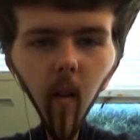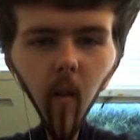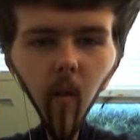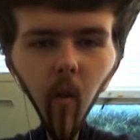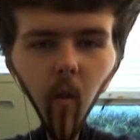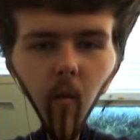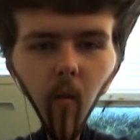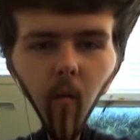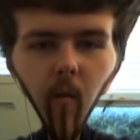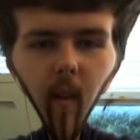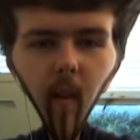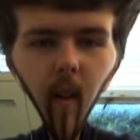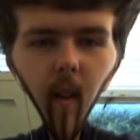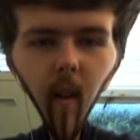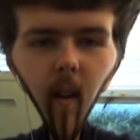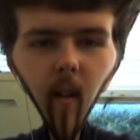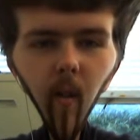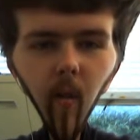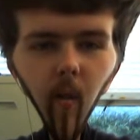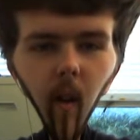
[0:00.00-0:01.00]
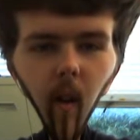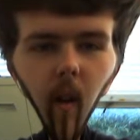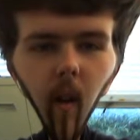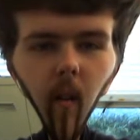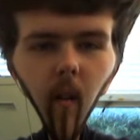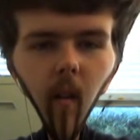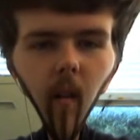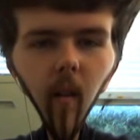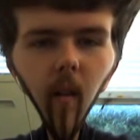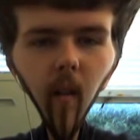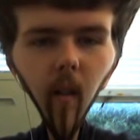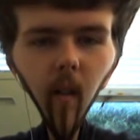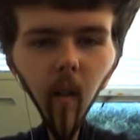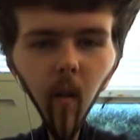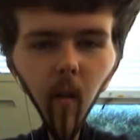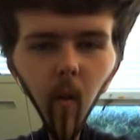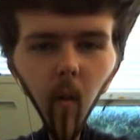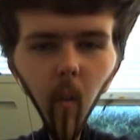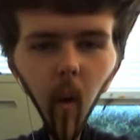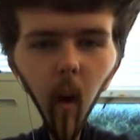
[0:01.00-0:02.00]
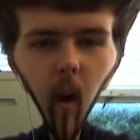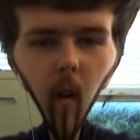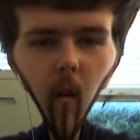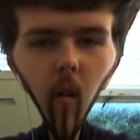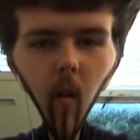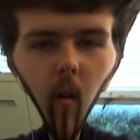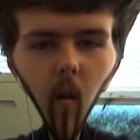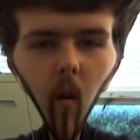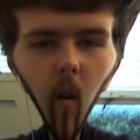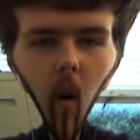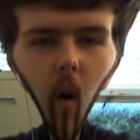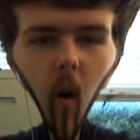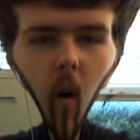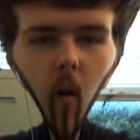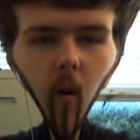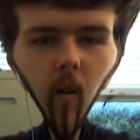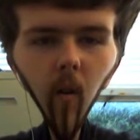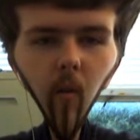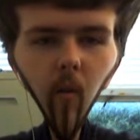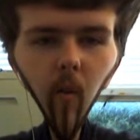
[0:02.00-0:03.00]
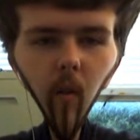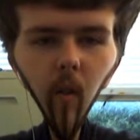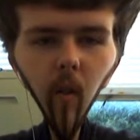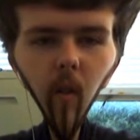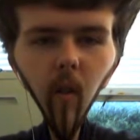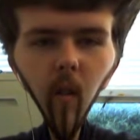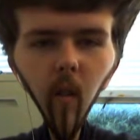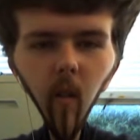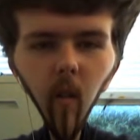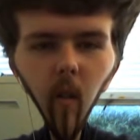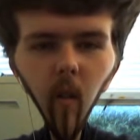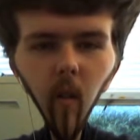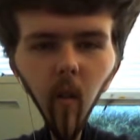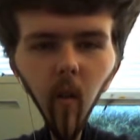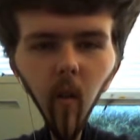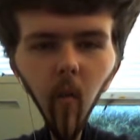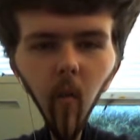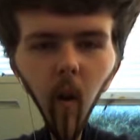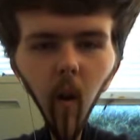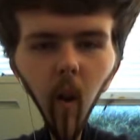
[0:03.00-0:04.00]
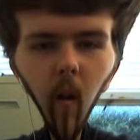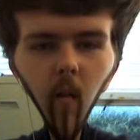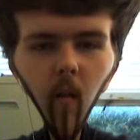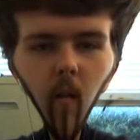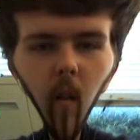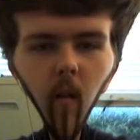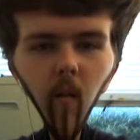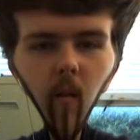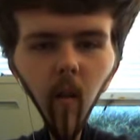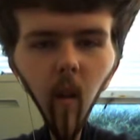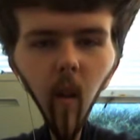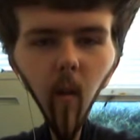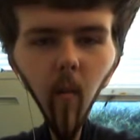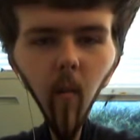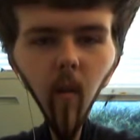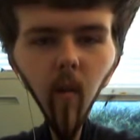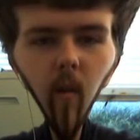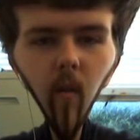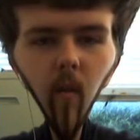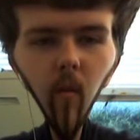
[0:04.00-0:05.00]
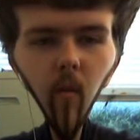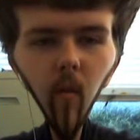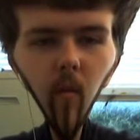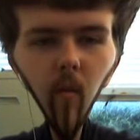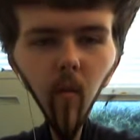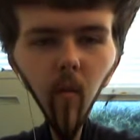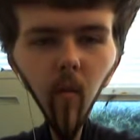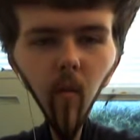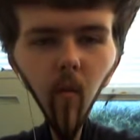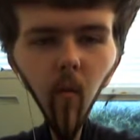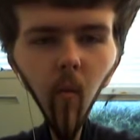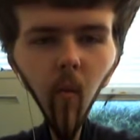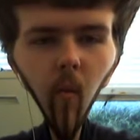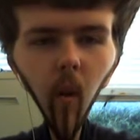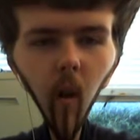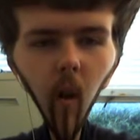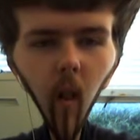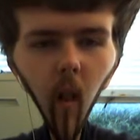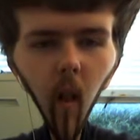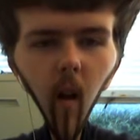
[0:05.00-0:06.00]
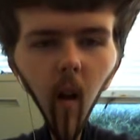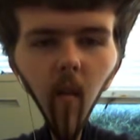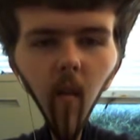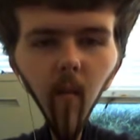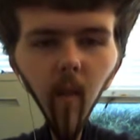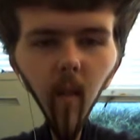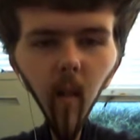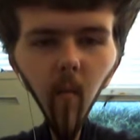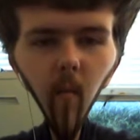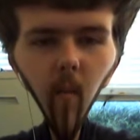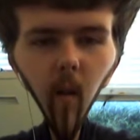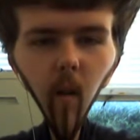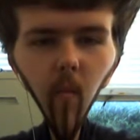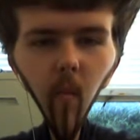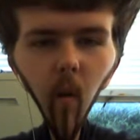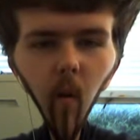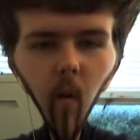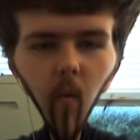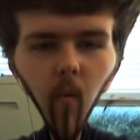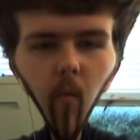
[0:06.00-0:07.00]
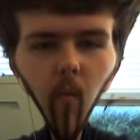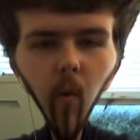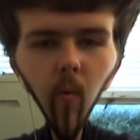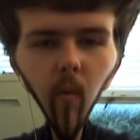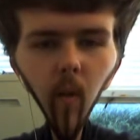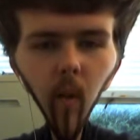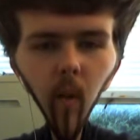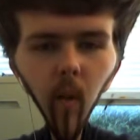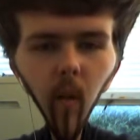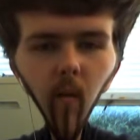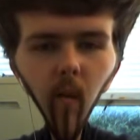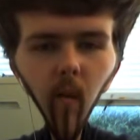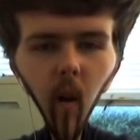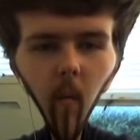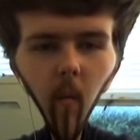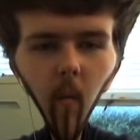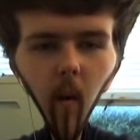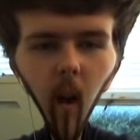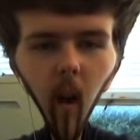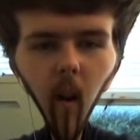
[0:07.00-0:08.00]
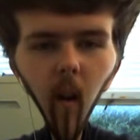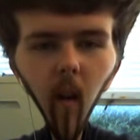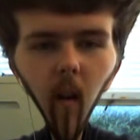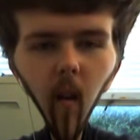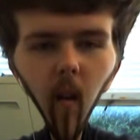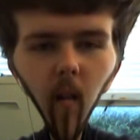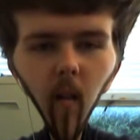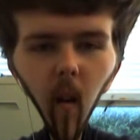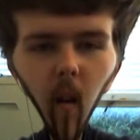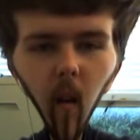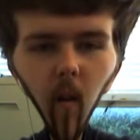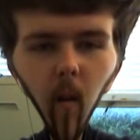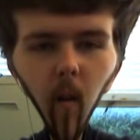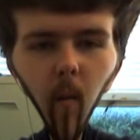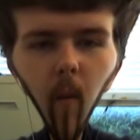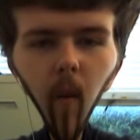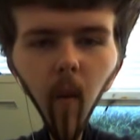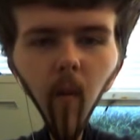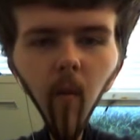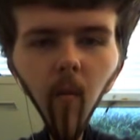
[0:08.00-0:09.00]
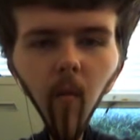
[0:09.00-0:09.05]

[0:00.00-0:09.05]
So if a VLAN is created in the Cisco domain, all switches in the Cisco domain that are set up as a server or a client VTP mode will receive an update telling them that a